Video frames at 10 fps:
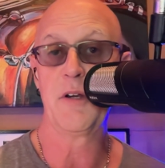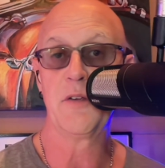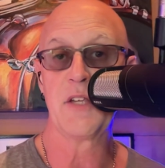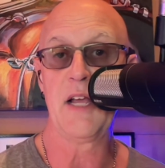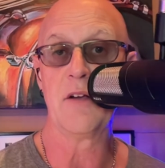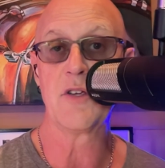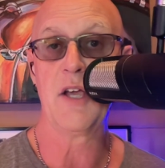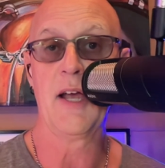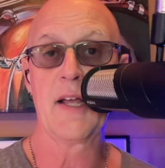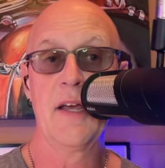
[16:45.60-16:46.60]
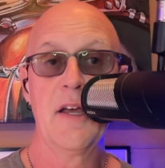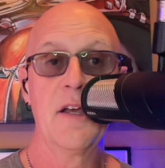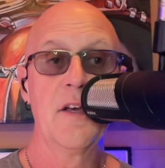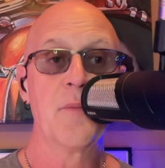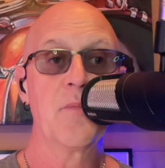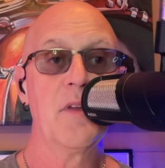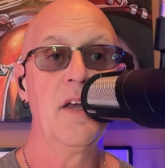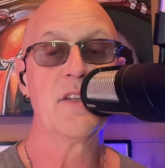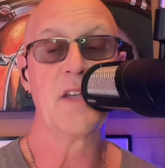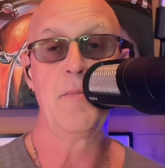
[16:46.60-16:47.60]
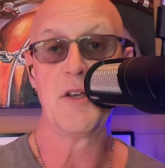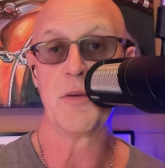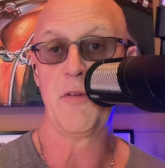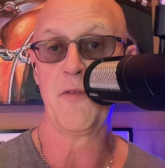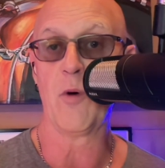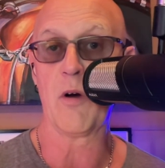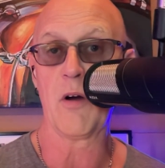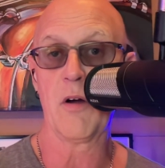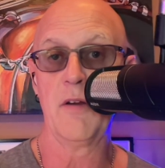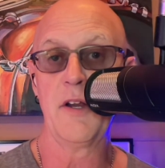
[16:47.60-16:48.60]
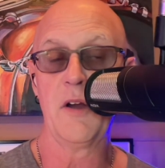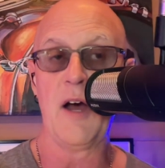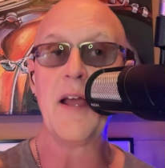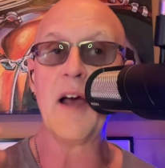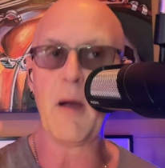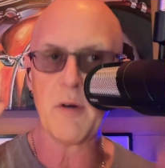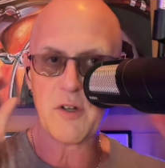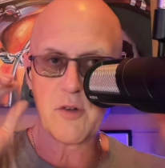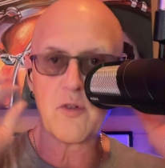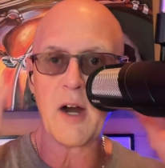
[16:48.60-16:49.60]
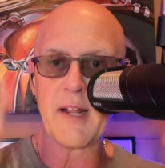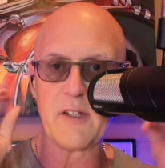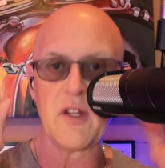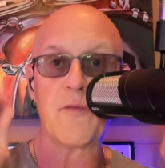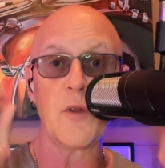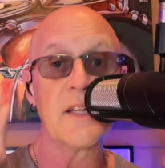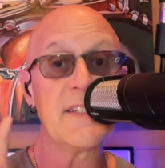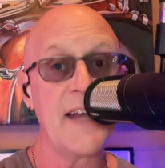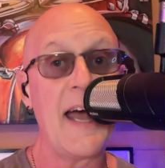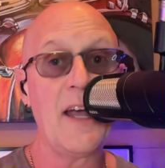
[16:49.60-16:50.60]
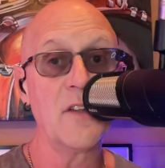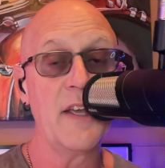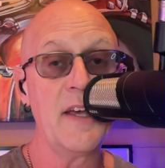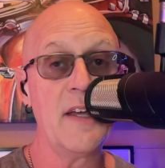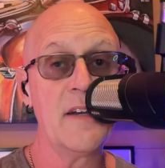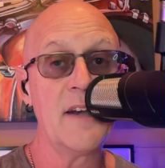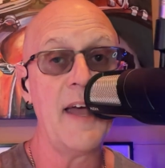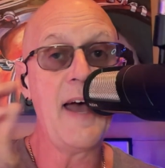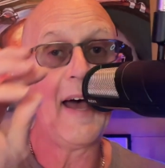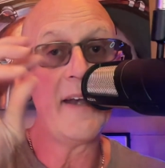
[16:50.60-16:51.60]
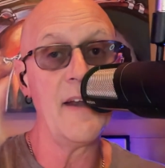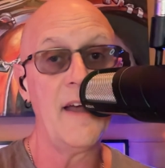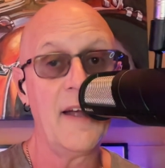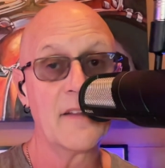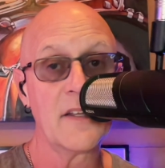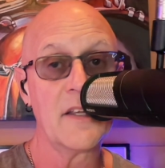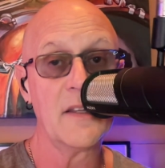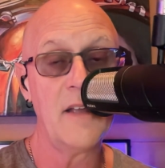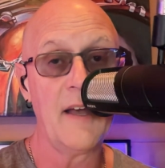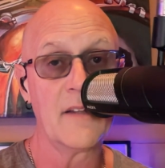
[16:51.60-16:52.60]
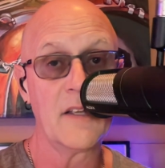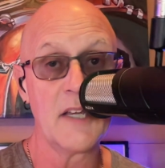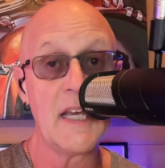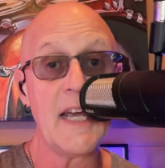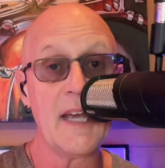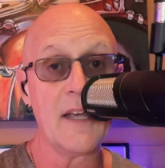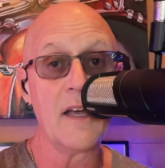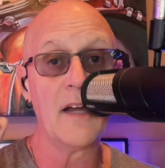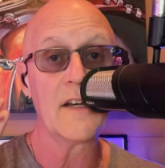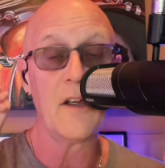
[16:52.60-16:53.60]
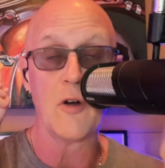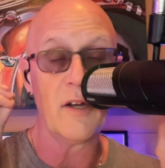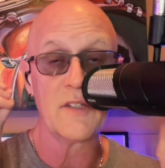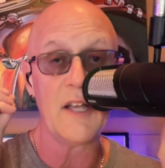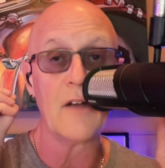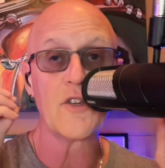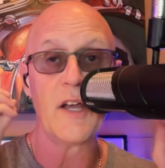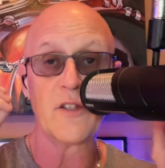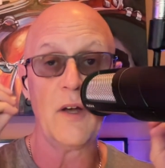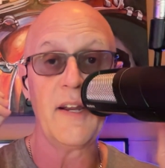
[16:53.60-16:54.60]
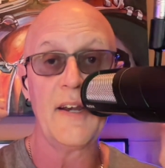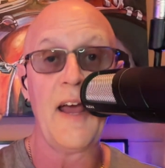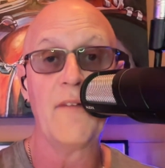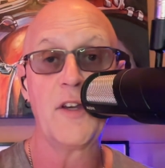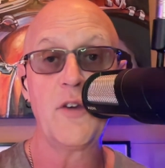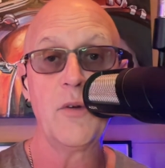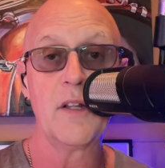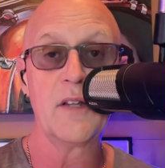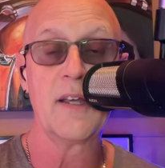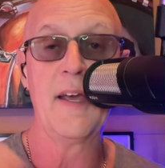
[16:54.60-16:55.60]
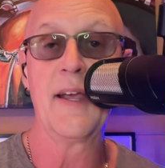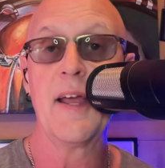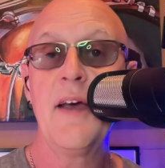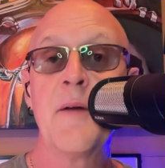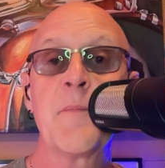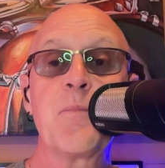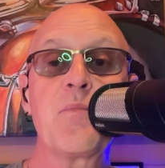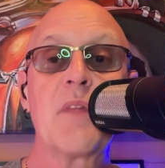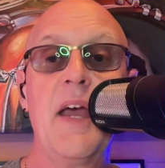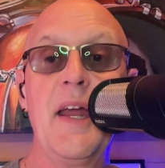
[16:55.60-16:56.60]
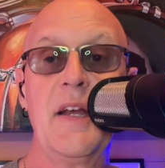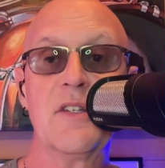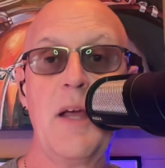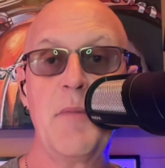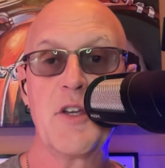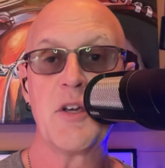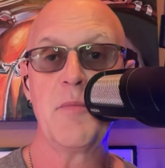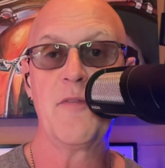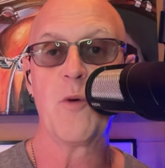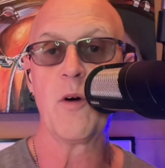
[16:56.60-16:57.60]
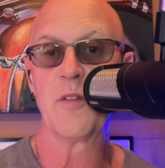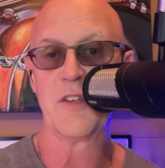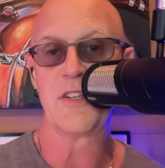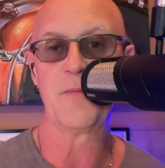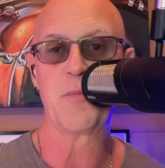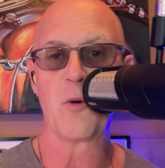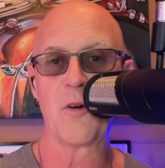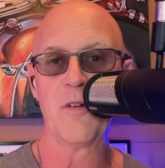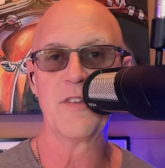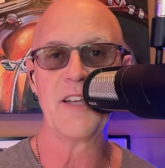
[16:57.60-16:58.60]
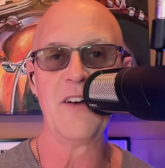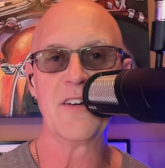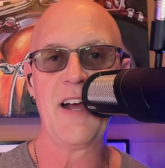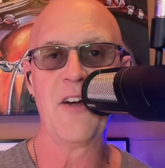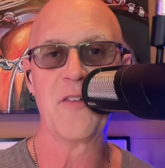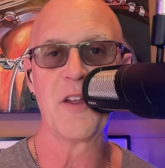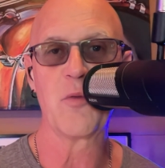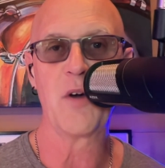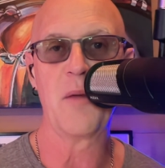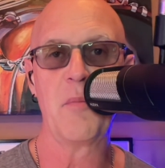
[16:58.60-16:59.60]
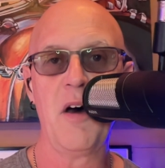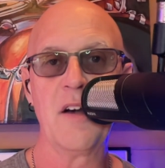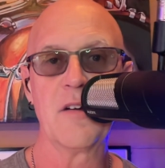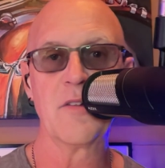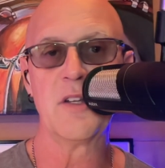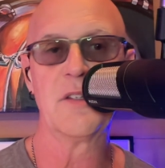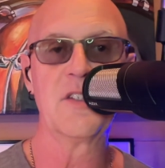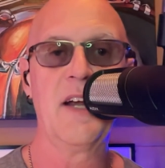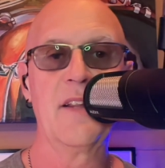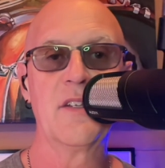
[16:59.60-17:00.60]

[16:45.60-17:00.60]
sound check, as I mentioned before, I would try to get stuff really dialed in at the gig, or at sound check, so I didn't have to do it at the gig. And as I mentioned before, this poor sound guy over there running monitors on the side of the